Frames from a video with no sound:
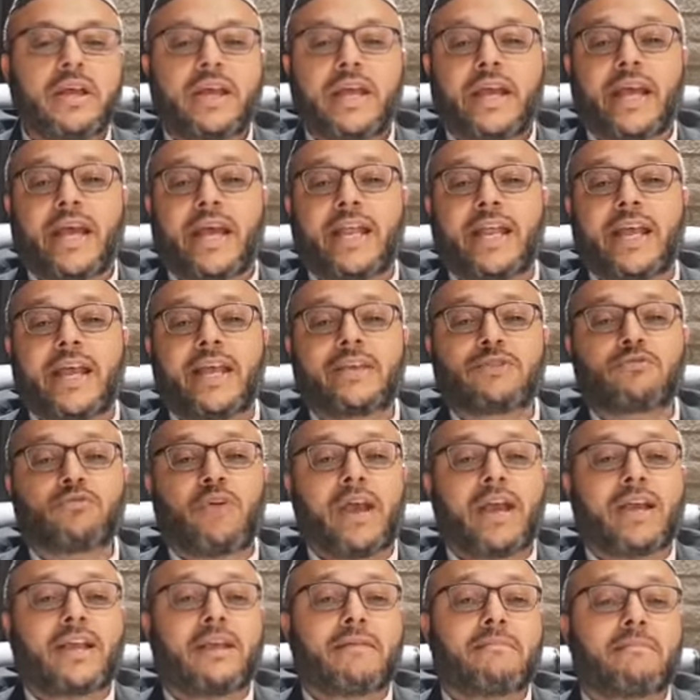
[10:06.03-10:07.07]
It is
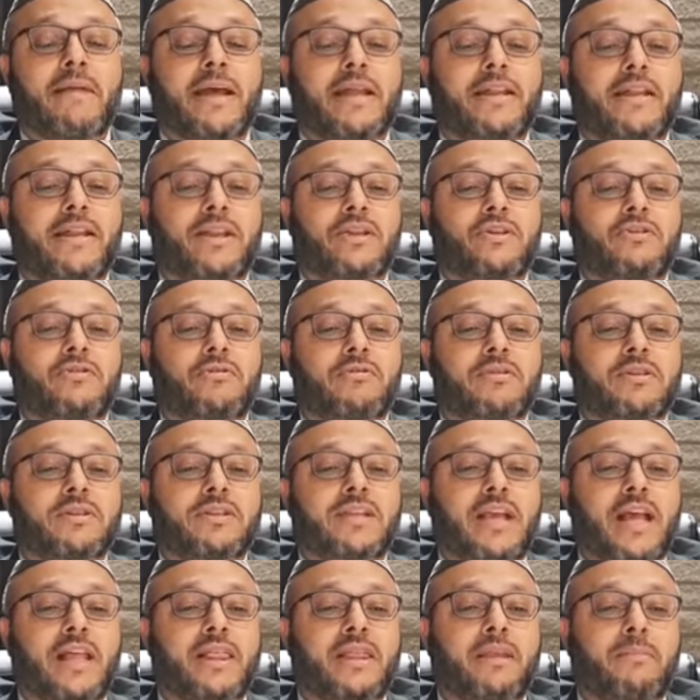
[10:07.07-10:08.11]
recommended to
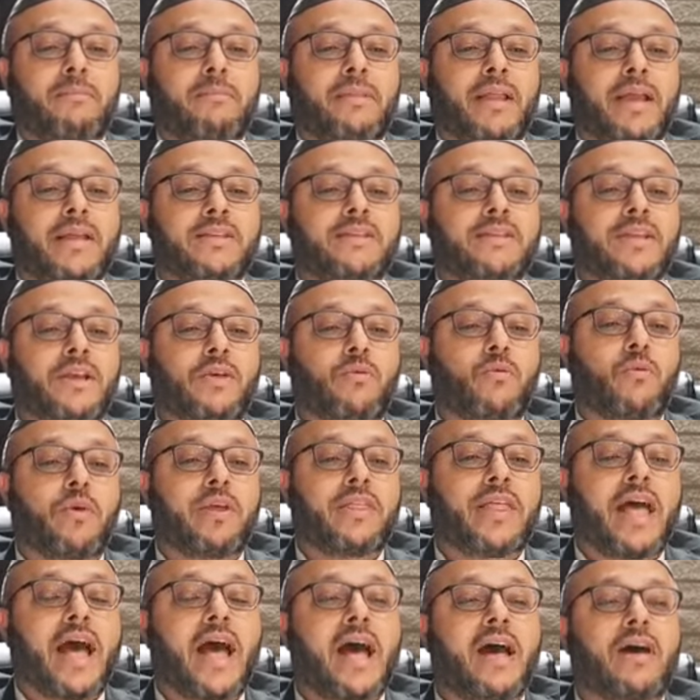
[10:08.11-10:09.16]
reset the blessing
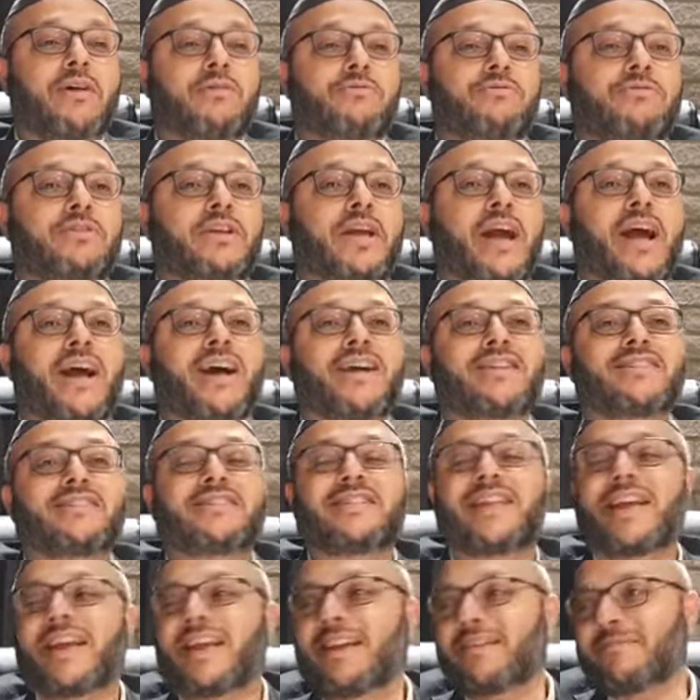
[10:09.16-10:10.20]
without God's
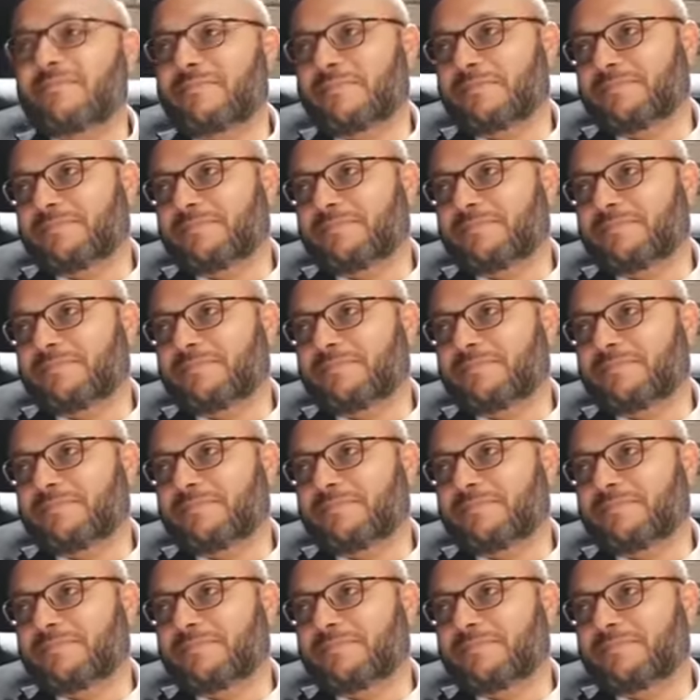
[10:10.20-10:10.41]
name.